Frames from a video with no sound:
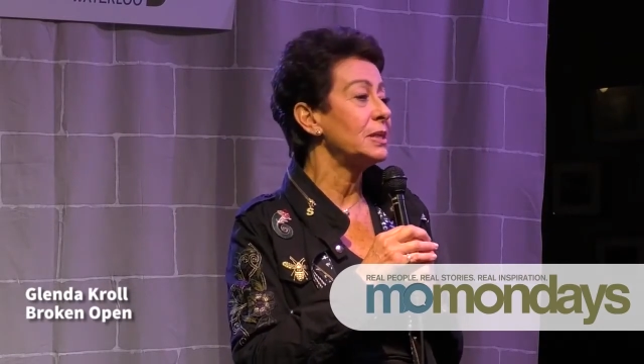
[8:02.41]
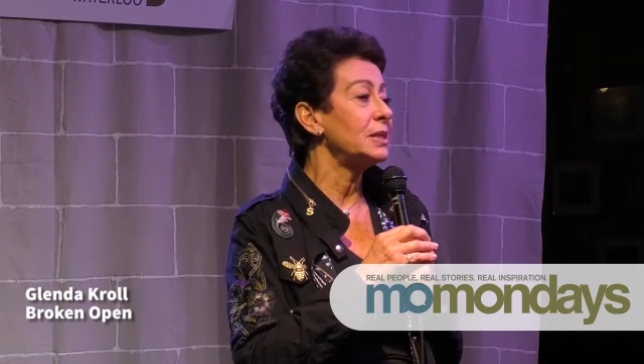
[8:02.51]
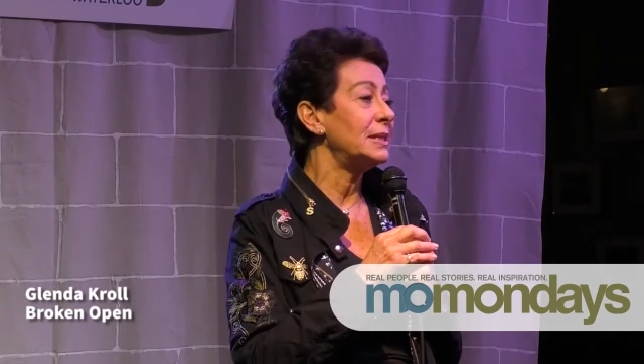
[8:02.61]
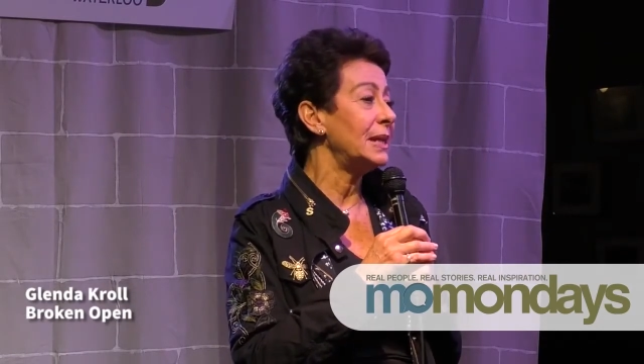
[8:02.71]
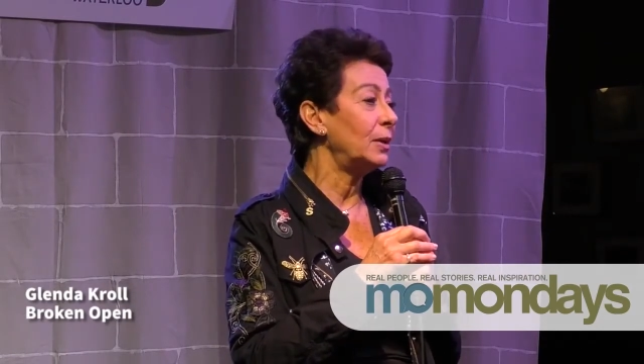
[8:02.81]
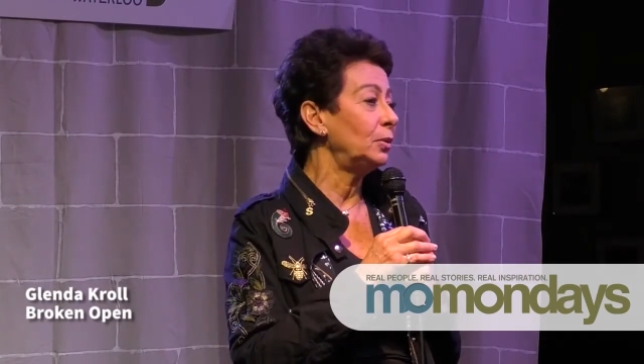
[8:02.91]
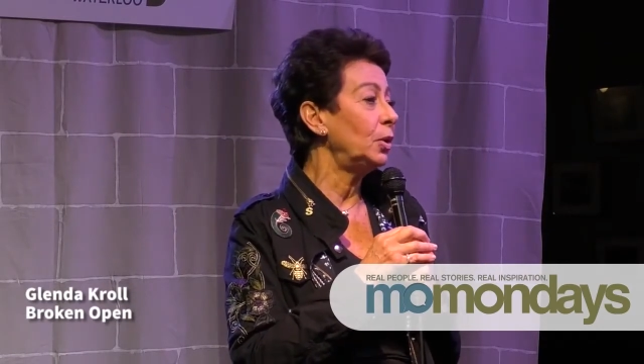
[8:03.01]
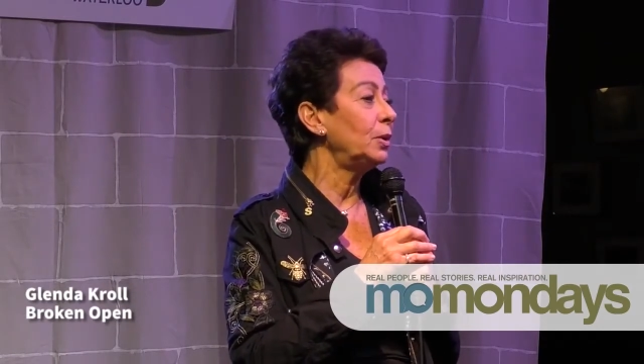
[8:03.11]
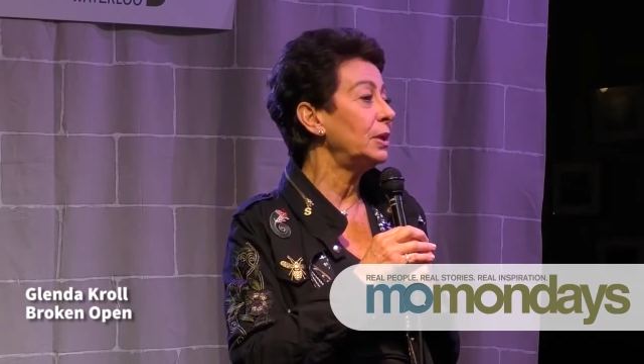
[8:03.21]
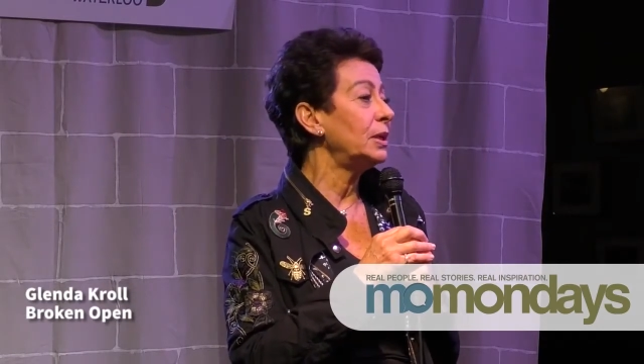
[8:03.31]
and
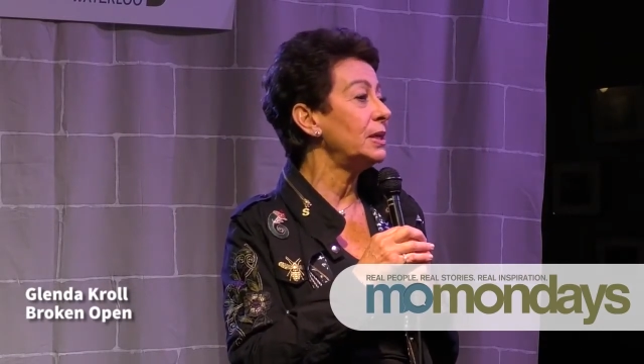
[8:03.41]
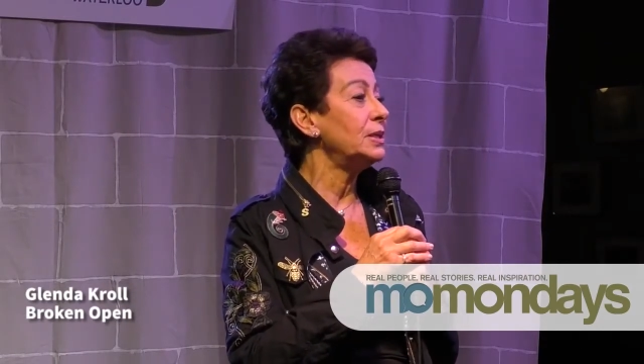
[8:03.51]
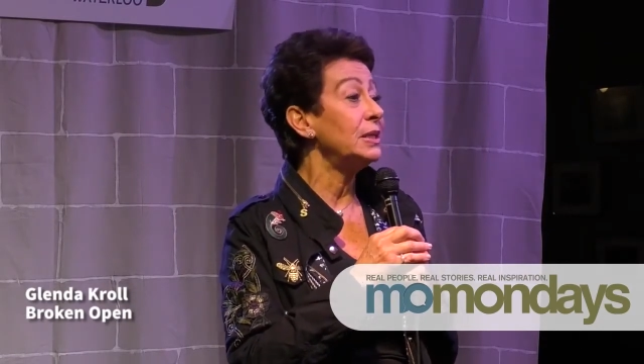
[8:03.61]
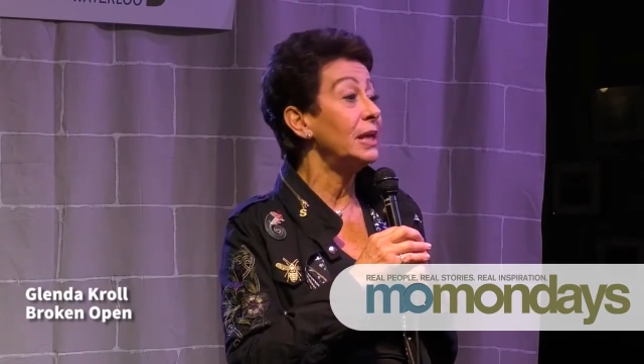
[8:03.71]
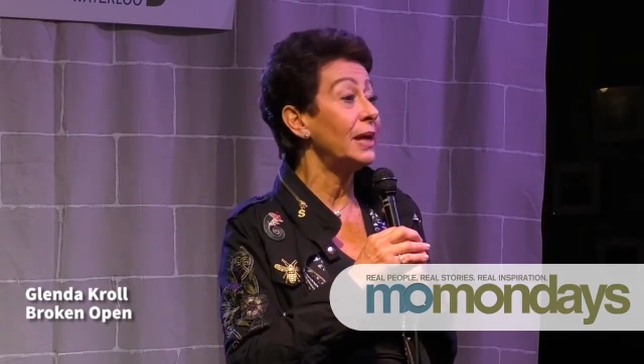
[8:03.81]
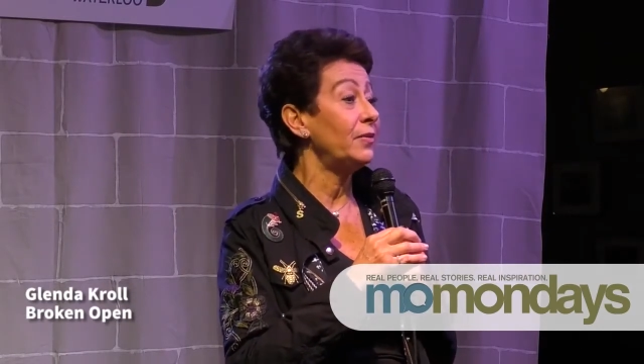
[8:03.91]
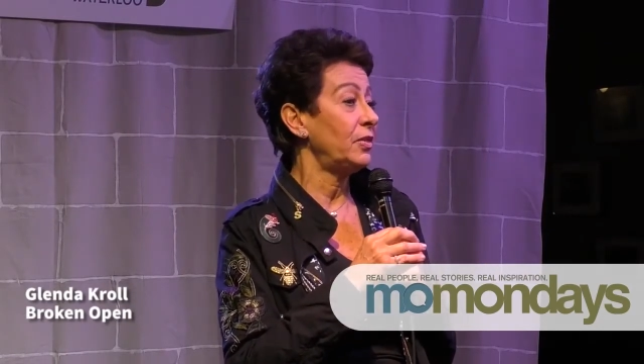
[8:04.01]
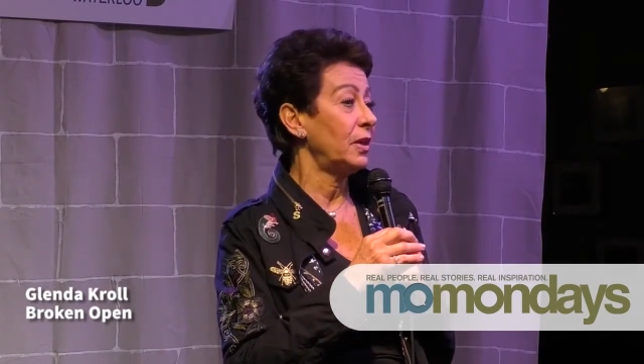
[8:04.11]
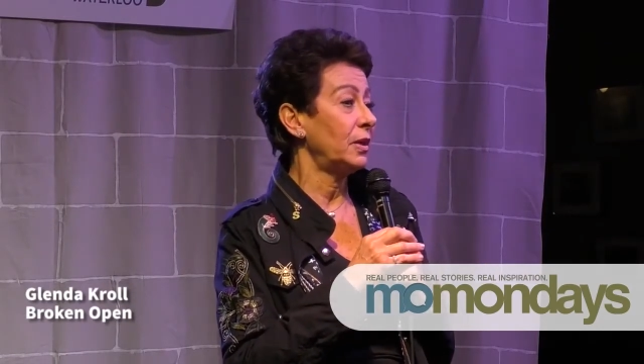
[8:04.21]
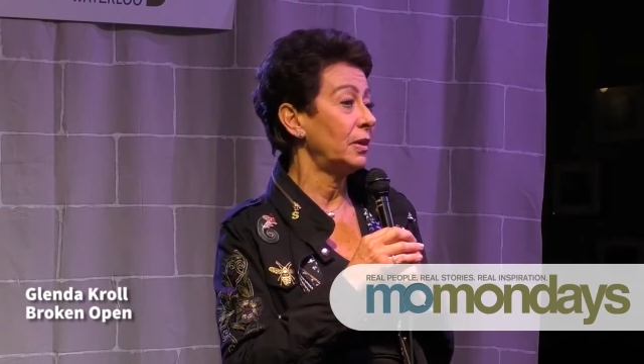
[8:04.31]
downloaded and did
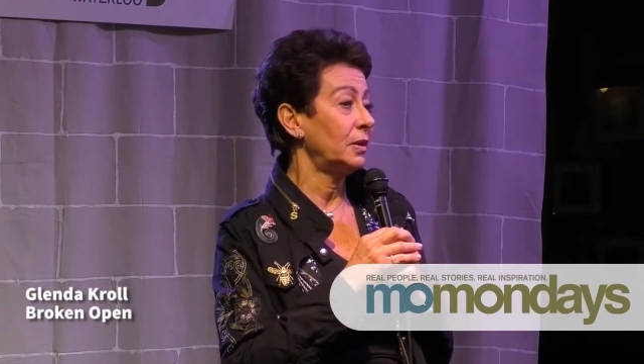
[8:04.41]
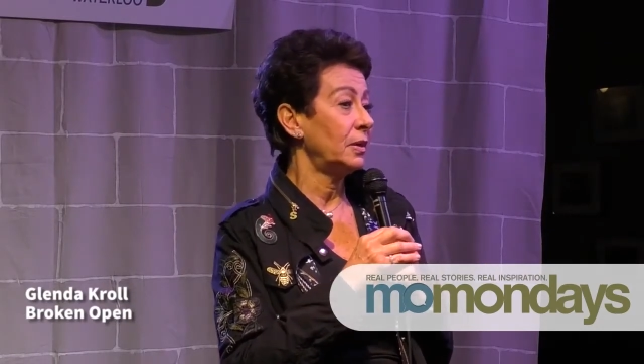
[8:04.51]
everything.